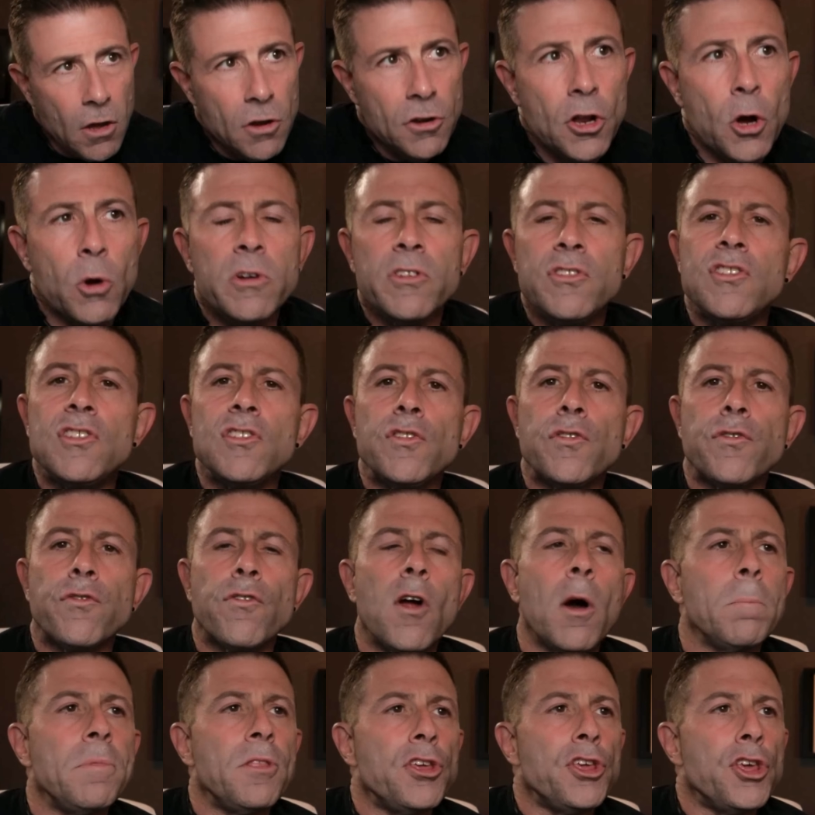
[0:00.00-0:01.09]
Notices
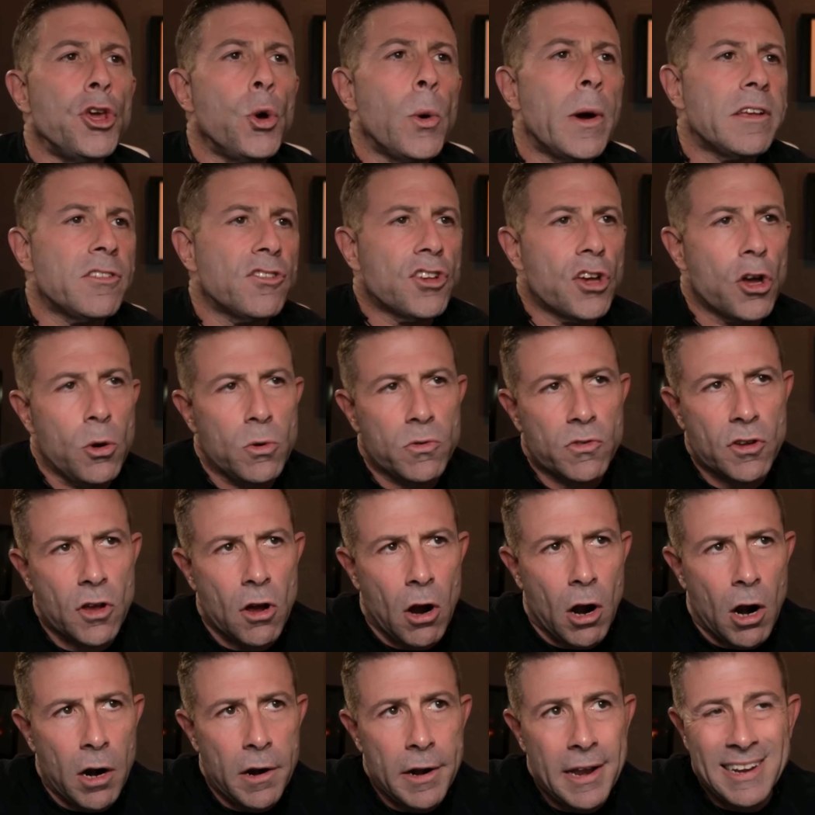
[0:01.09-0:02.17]
from the U.S. Coast
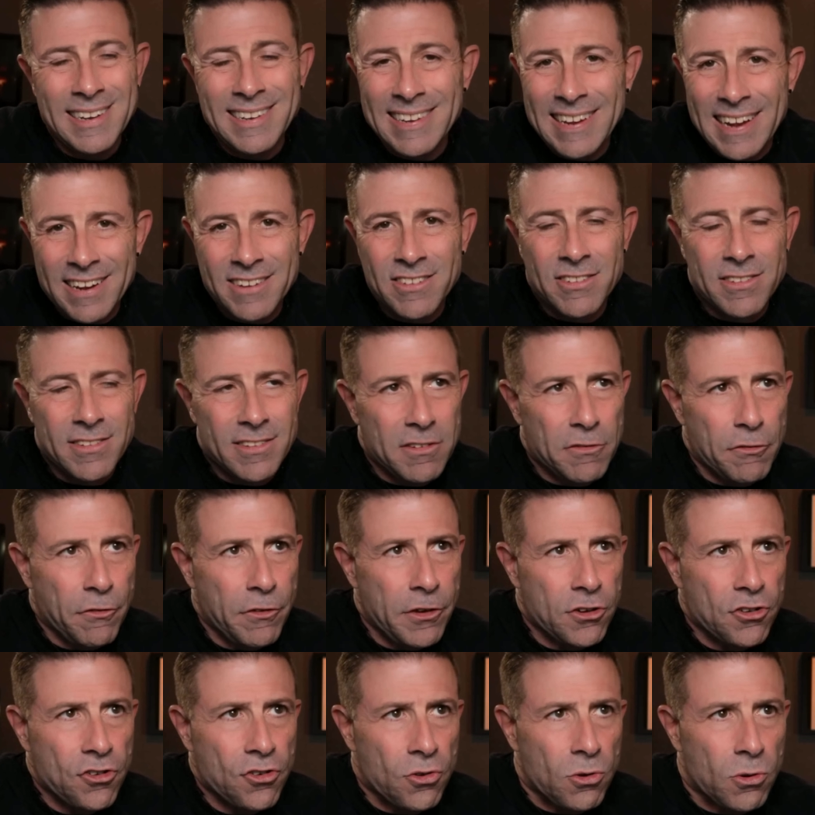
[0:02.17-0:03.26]
Guard and Texas
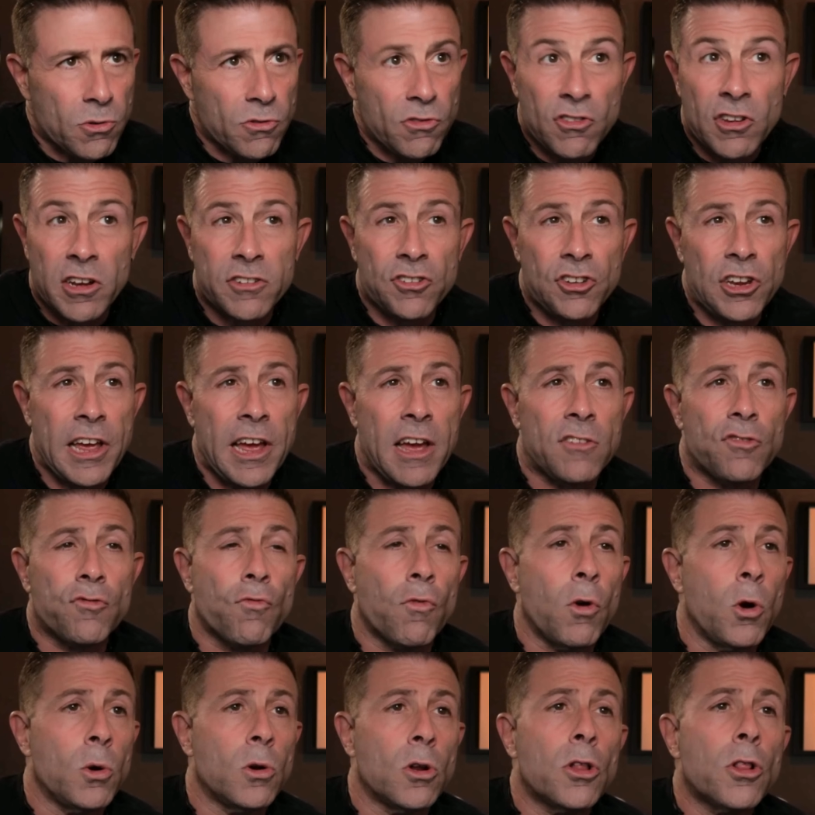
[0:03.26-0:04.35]
officials, such as
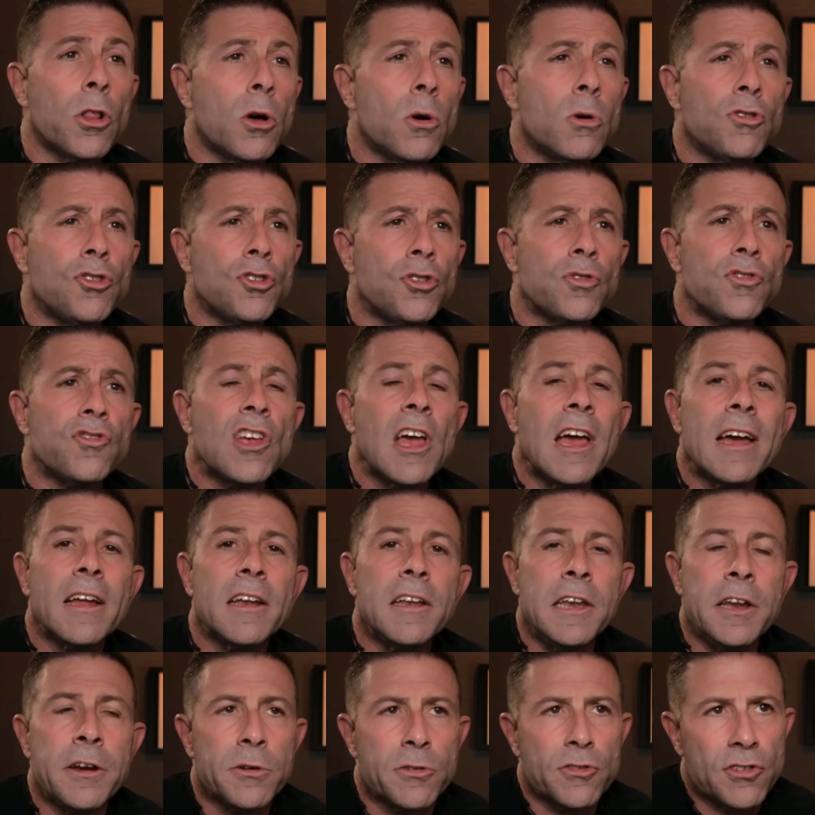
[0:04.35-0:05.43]
road closures
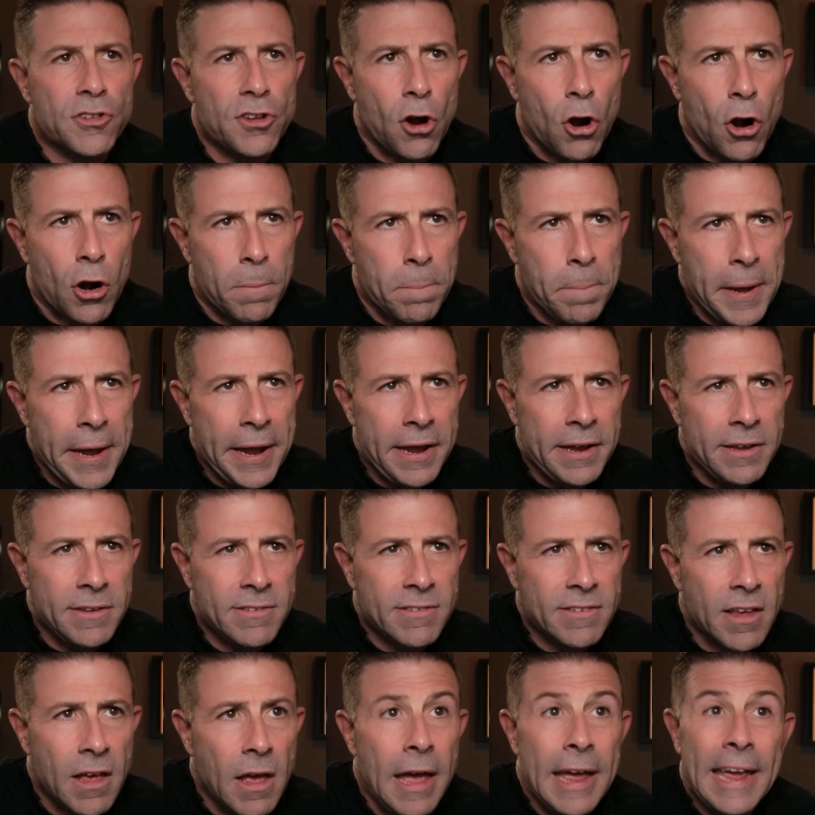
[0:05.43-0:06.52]
near Starbase,